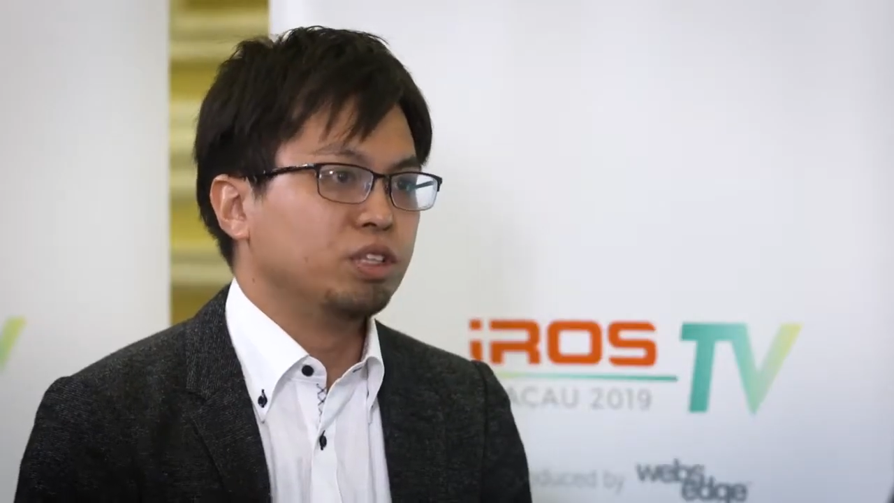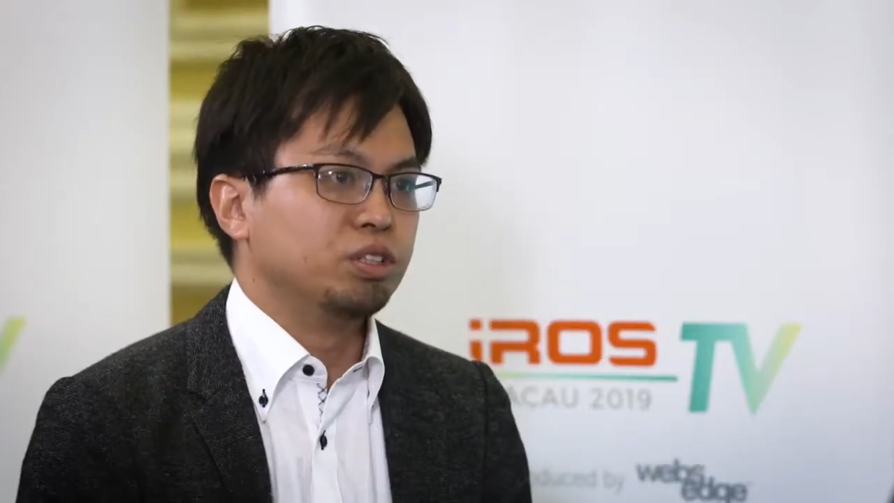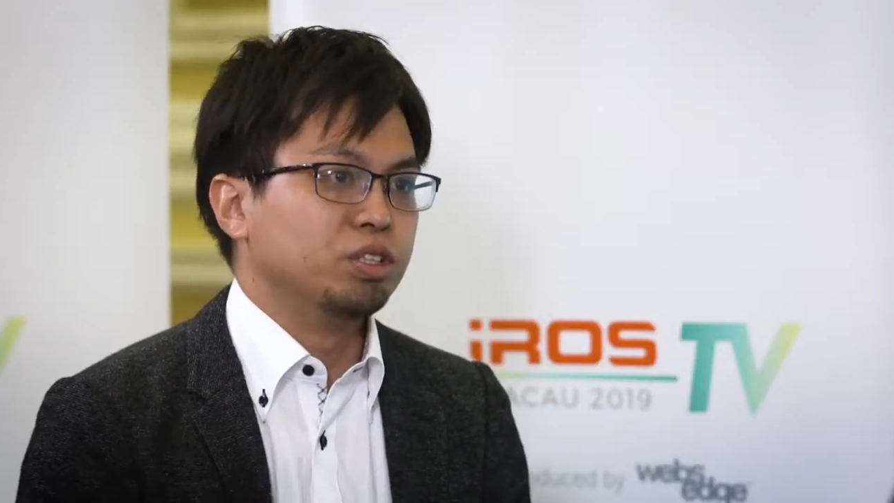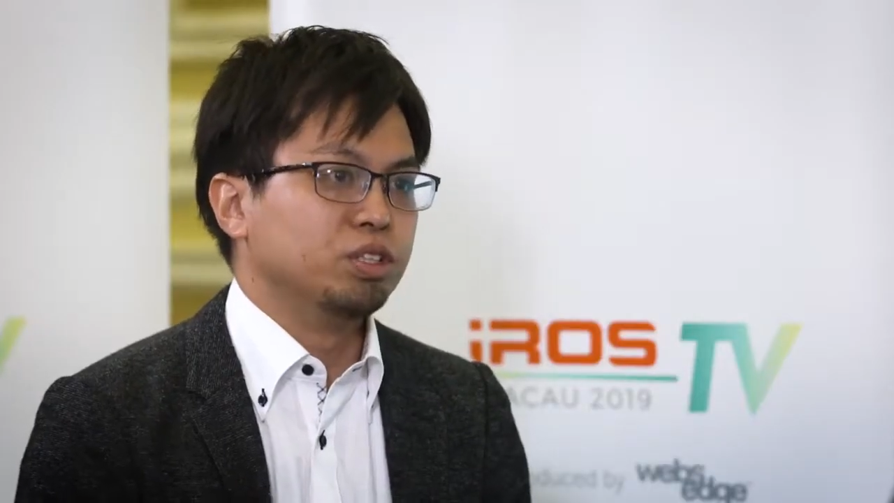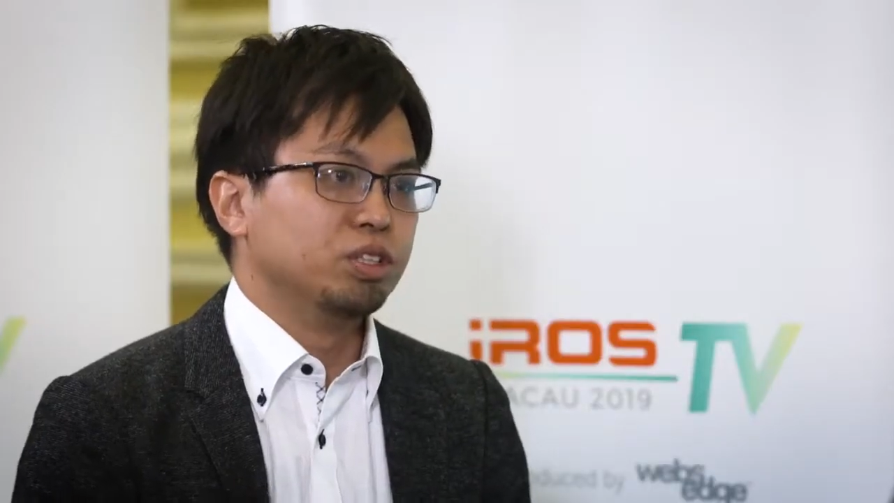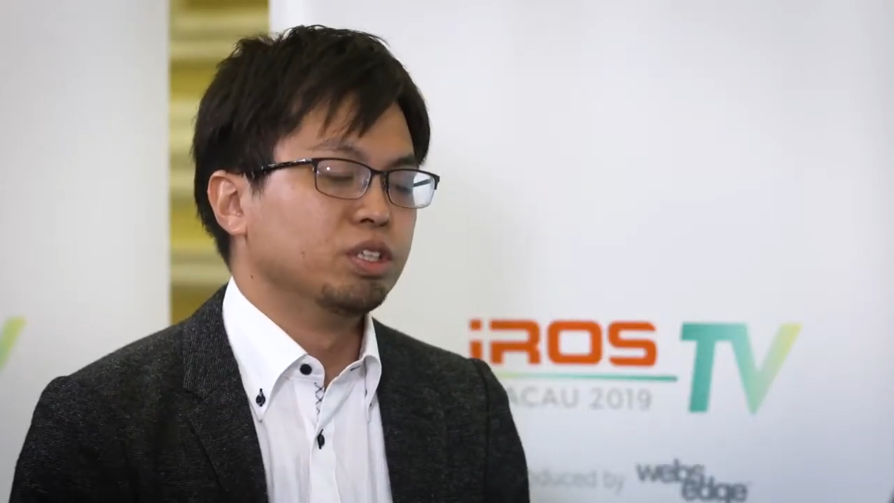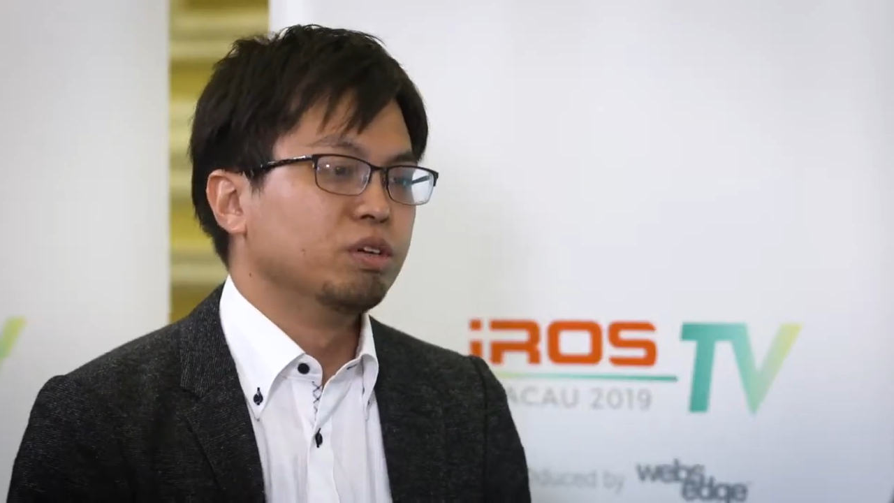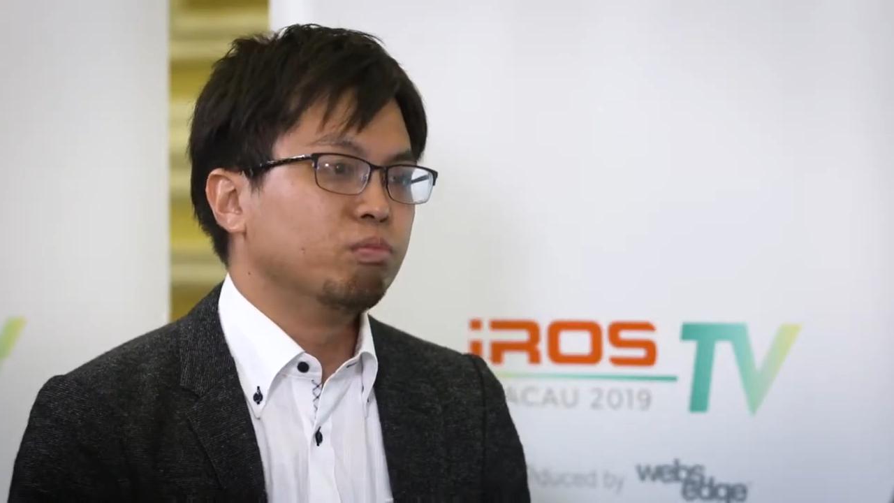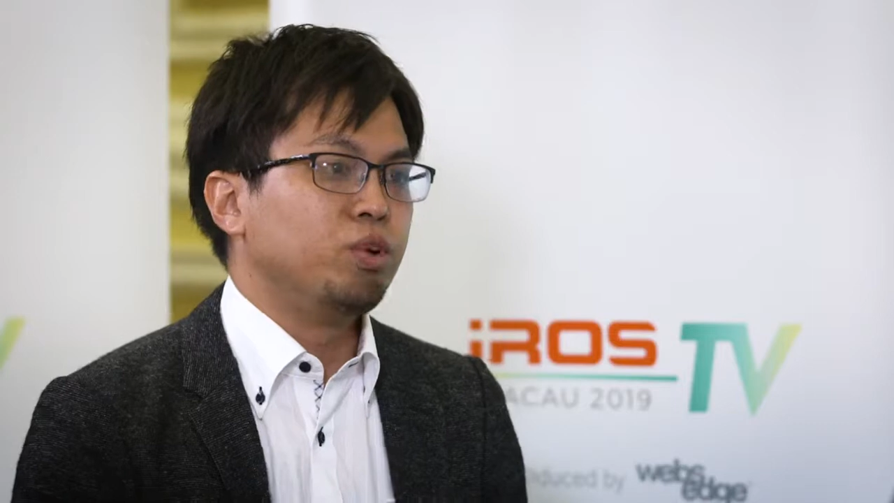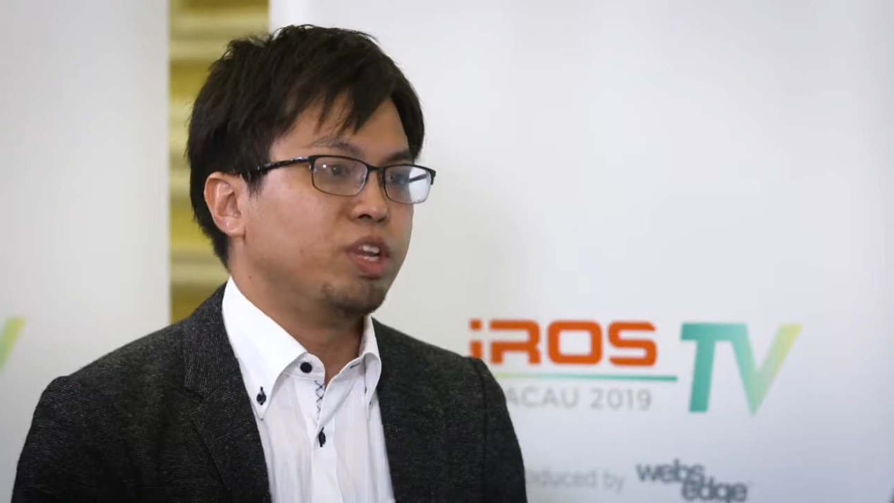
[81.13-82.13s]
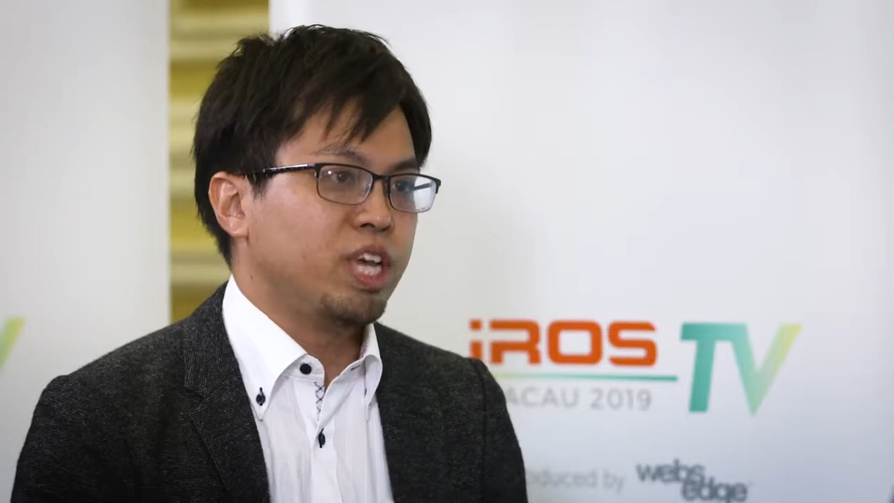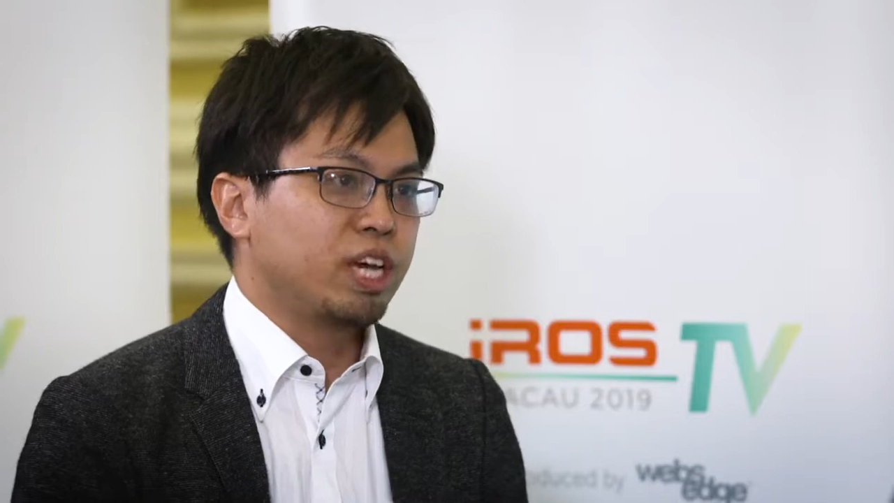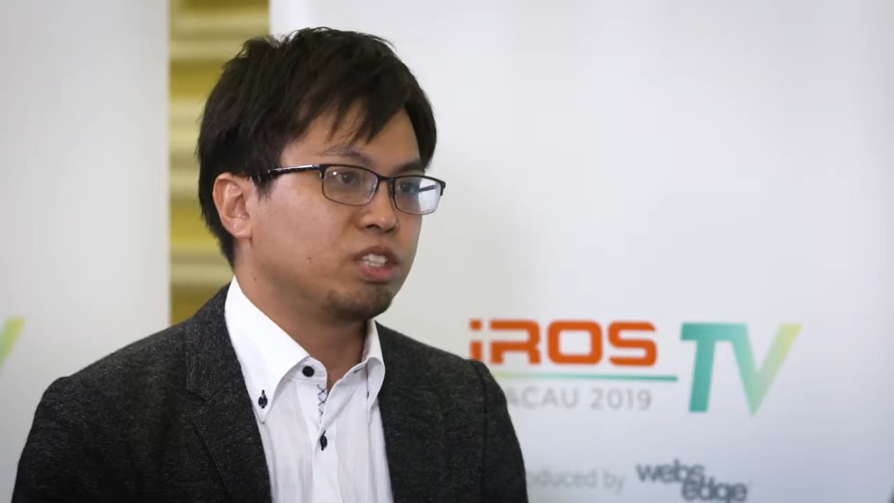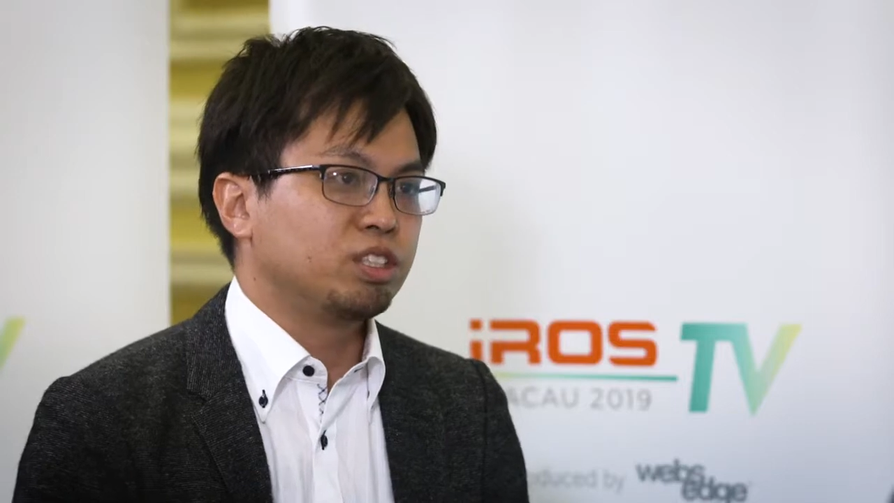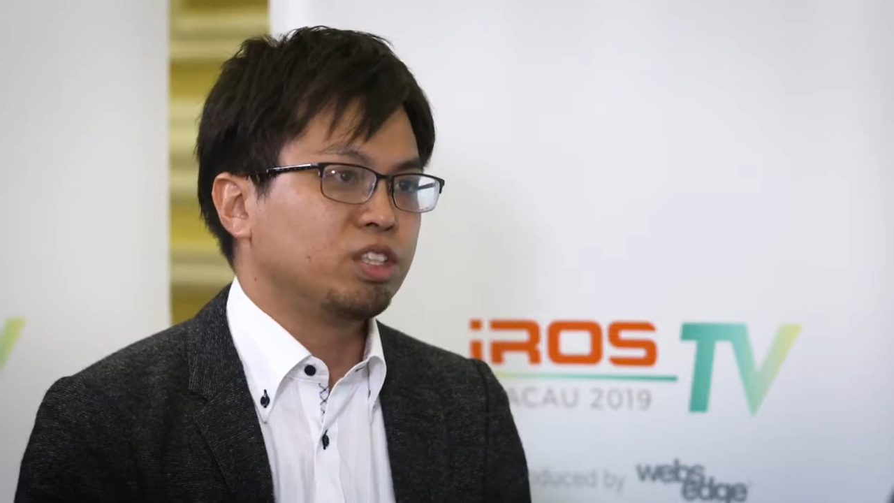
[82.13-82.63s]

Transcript: to predict